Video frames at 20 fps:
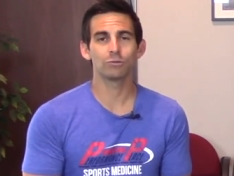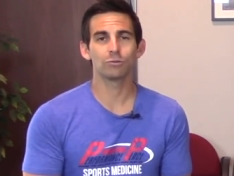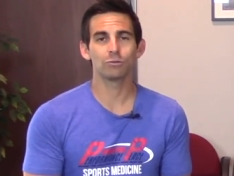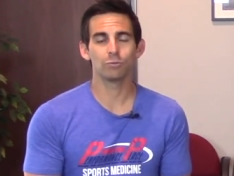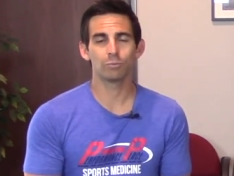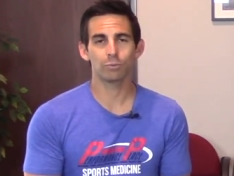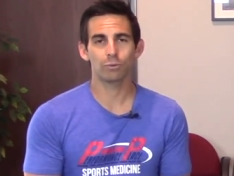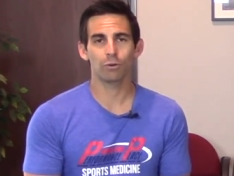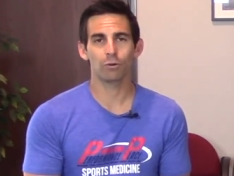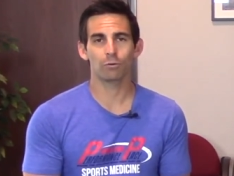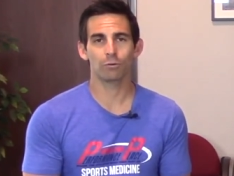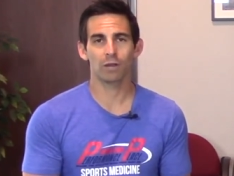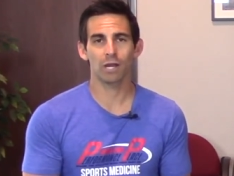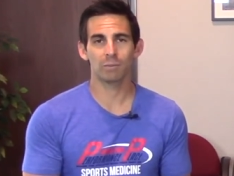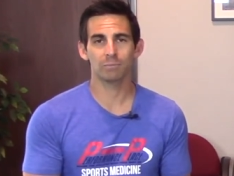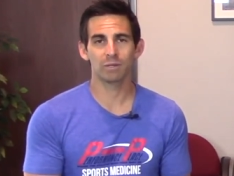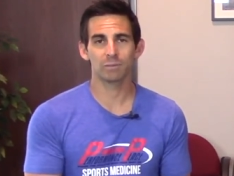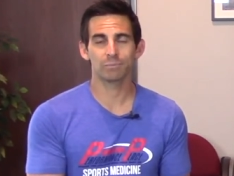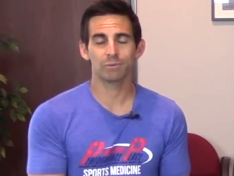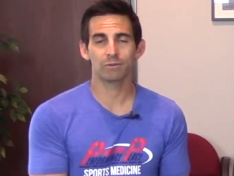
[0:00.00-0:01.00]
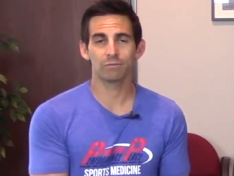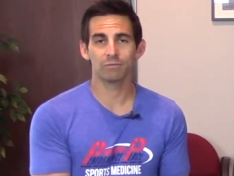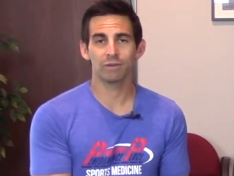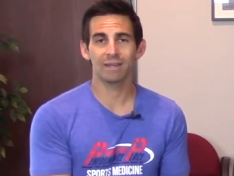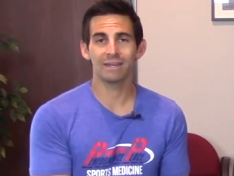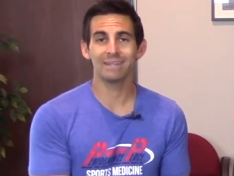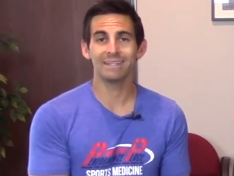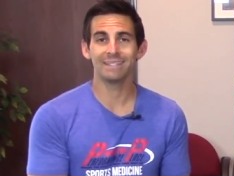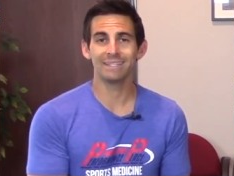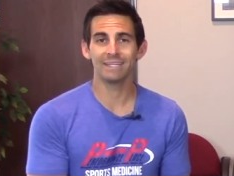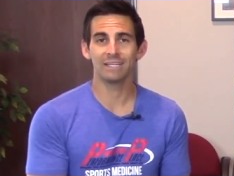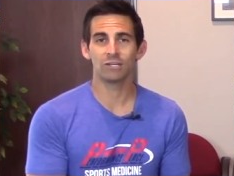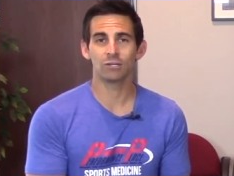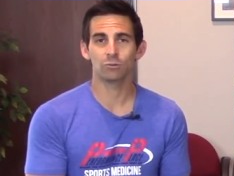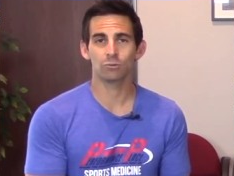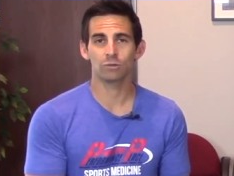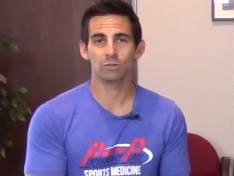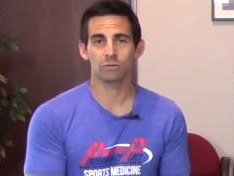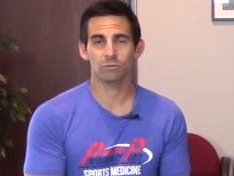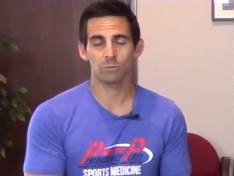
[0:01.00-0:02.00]
to program and prevent knee
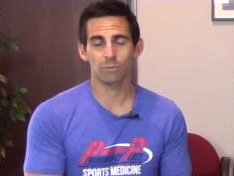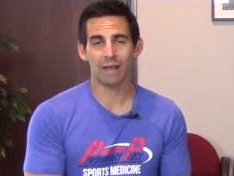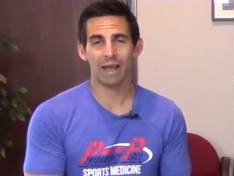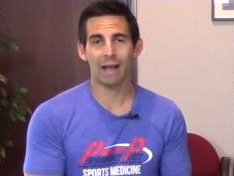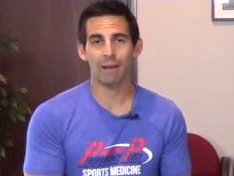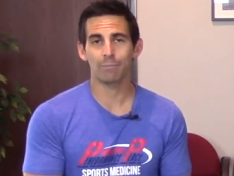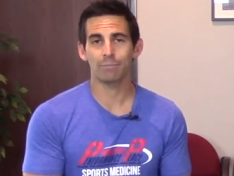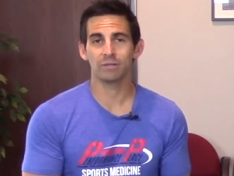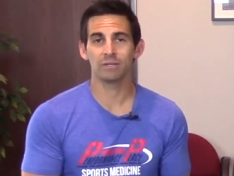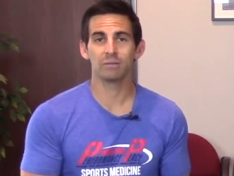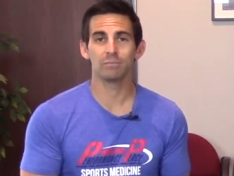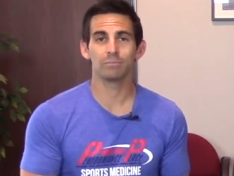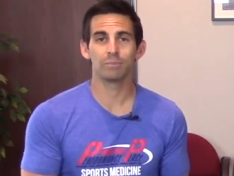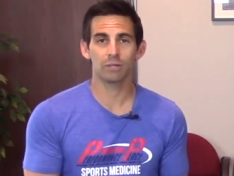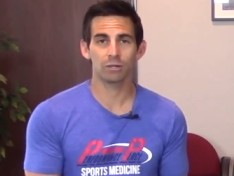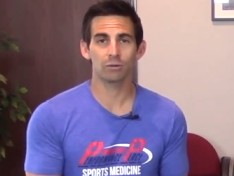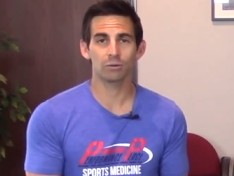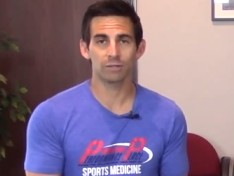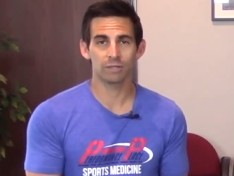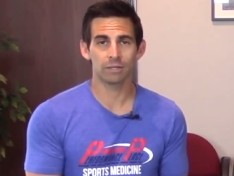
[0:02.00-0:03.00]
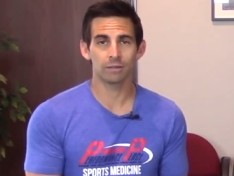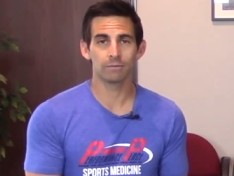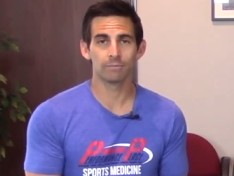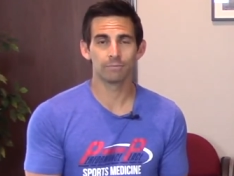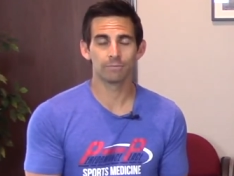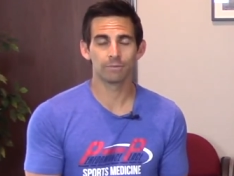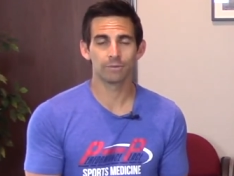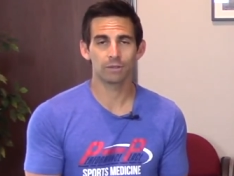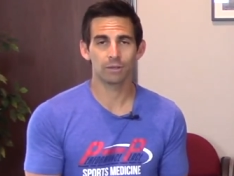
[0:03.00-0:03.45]
injuries from happening, period.